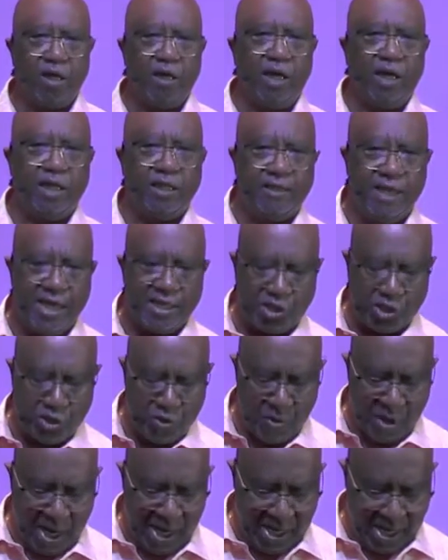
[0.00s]
and that's
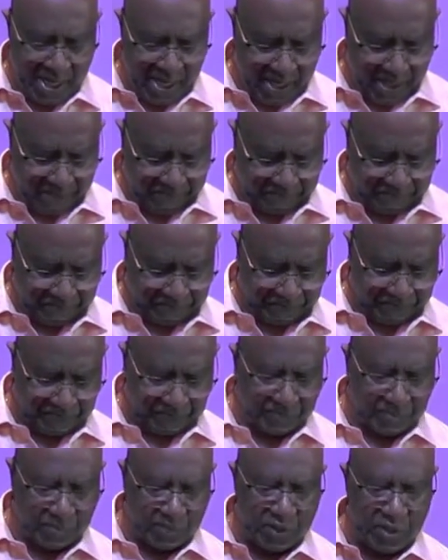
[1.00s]
who I am.
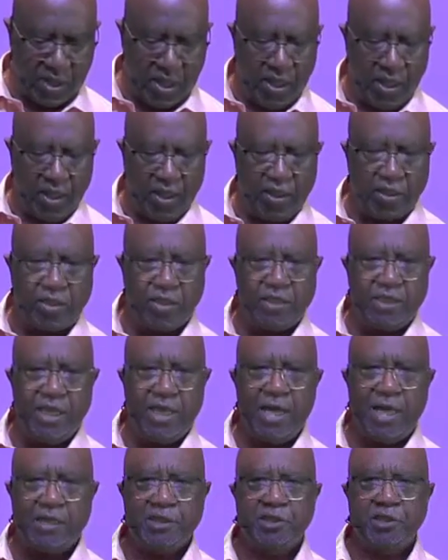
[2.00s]

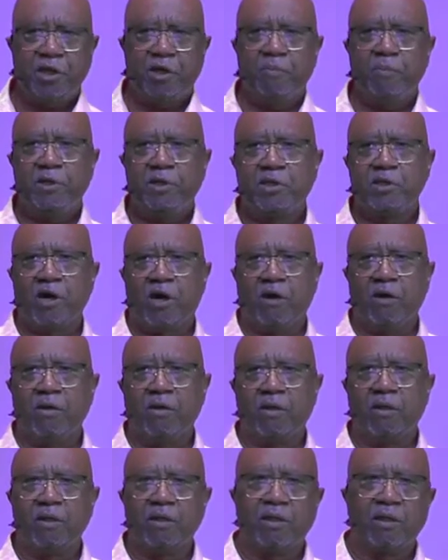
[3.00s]
Today I shall be taught
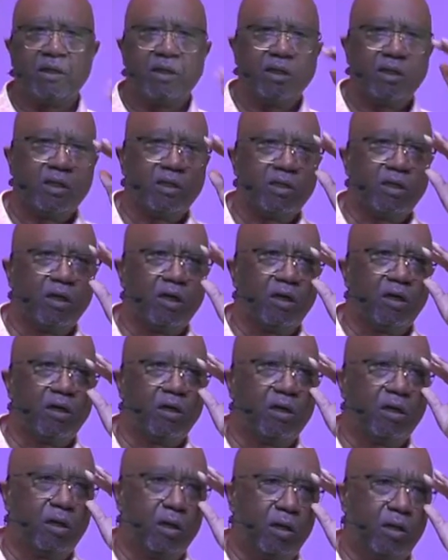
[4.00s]

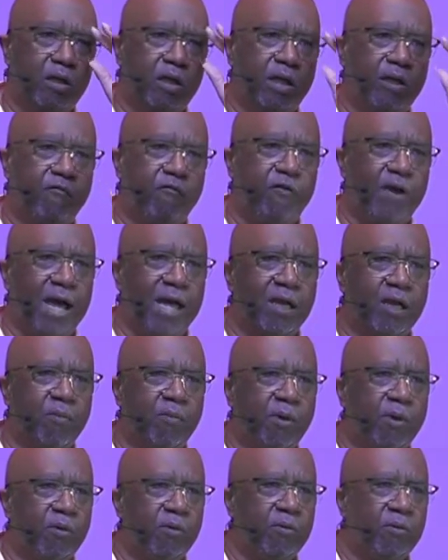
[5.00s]
the
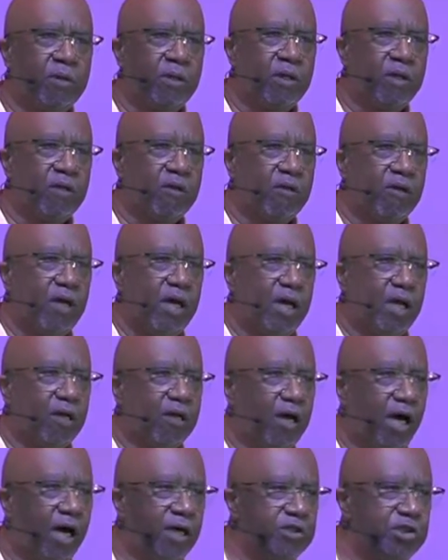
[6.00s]
infallible,
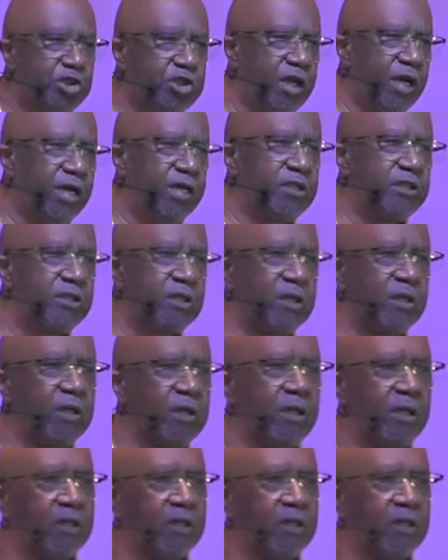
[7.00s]
unchanging